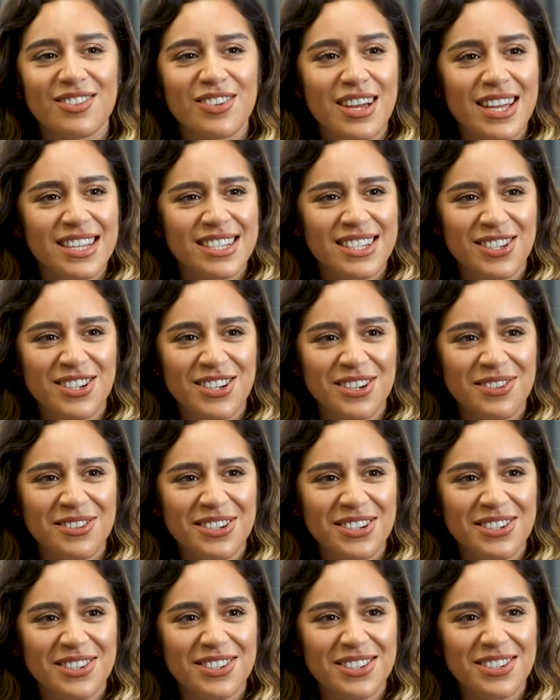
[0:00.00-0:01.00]
Is it
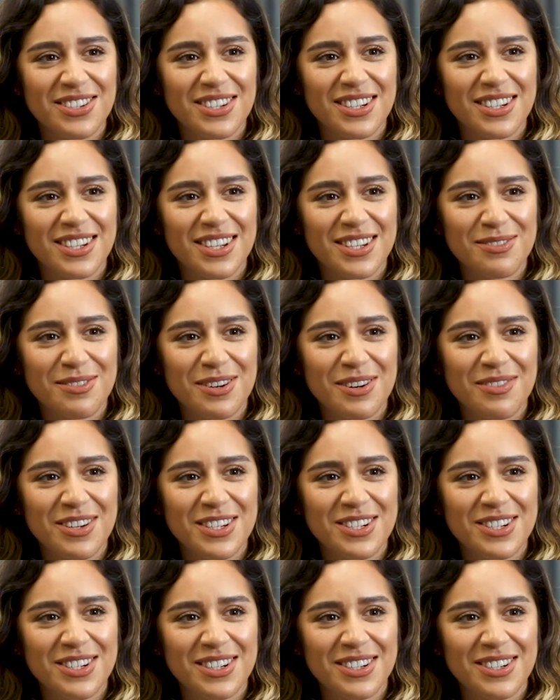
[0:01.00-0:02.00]
Jonas? Is it one of
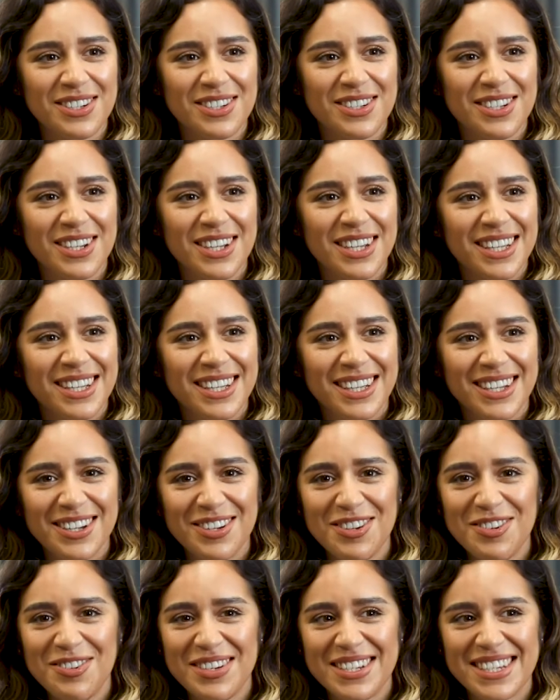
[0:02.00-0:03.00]
his songs?
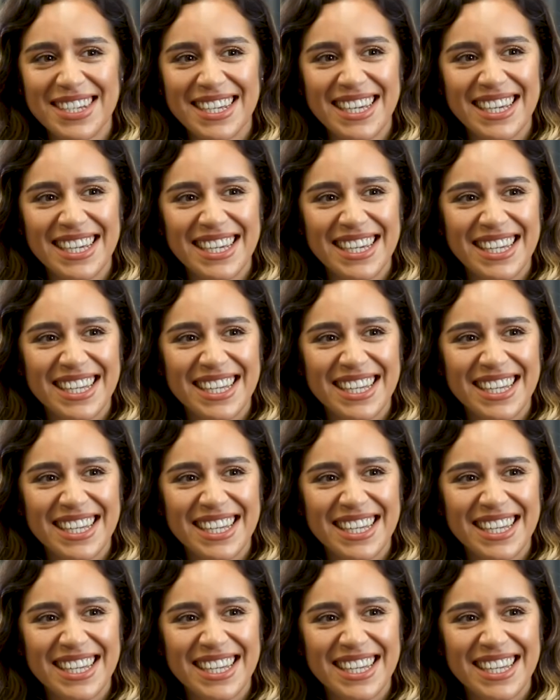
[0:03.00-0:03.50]
Who is it?